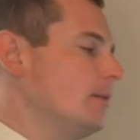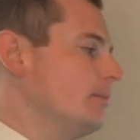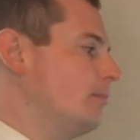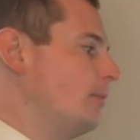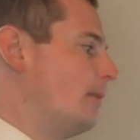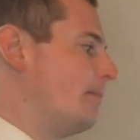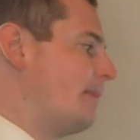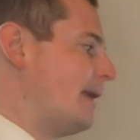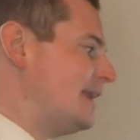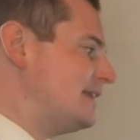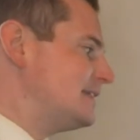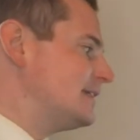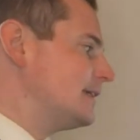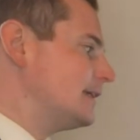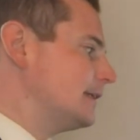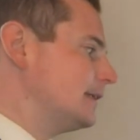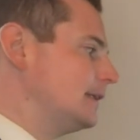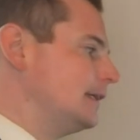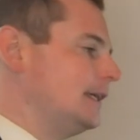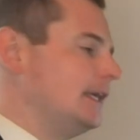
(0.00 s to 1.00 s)
But
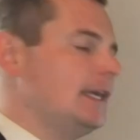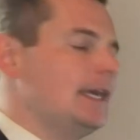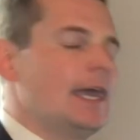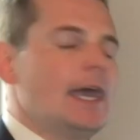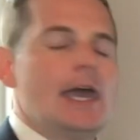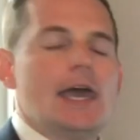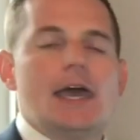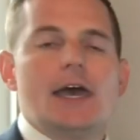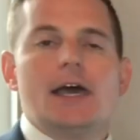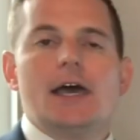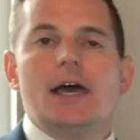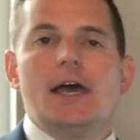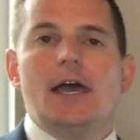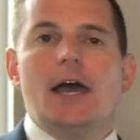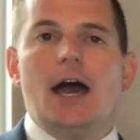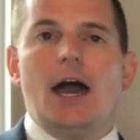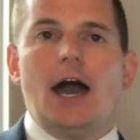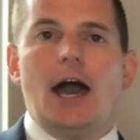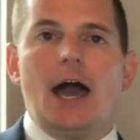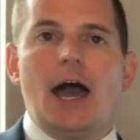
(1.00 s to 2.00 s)
basically,
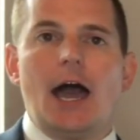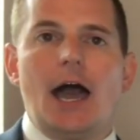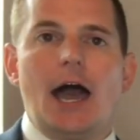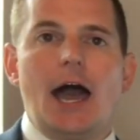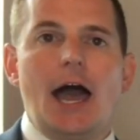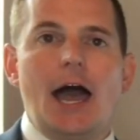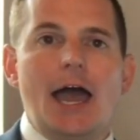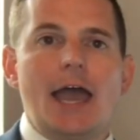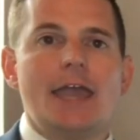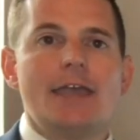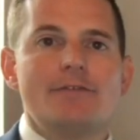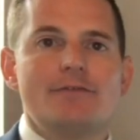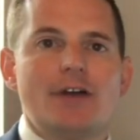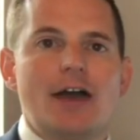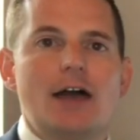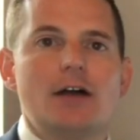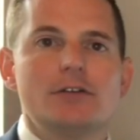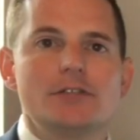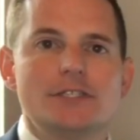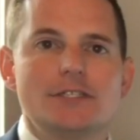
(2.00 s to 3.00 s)
a high
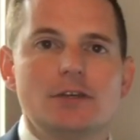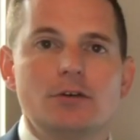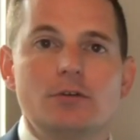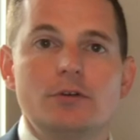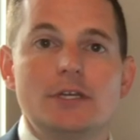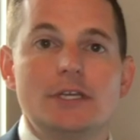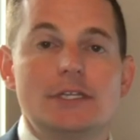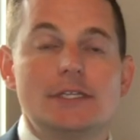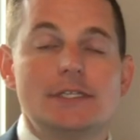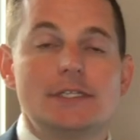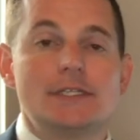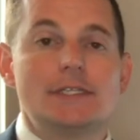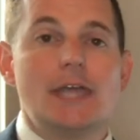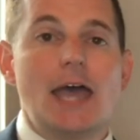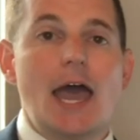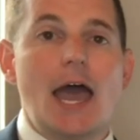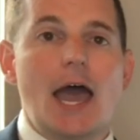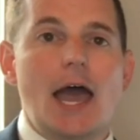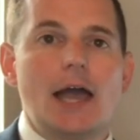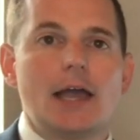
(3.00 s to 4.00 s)
volatility
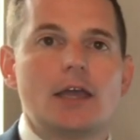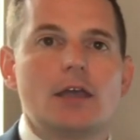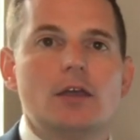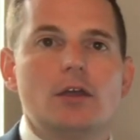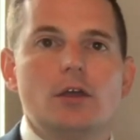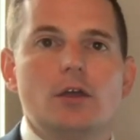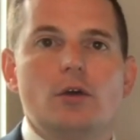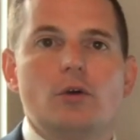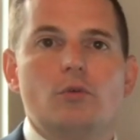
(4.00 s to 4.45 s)
stock